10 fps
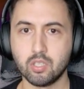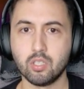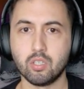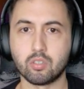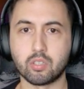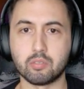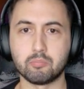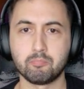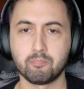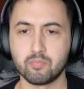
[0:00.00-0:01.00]
Okay,
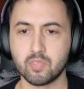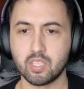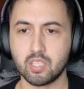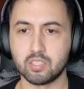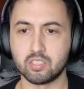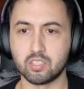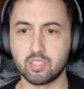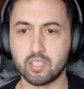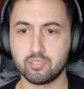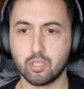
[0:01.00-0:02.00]
it's in the
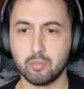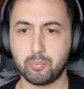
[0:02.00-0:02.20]
desktop.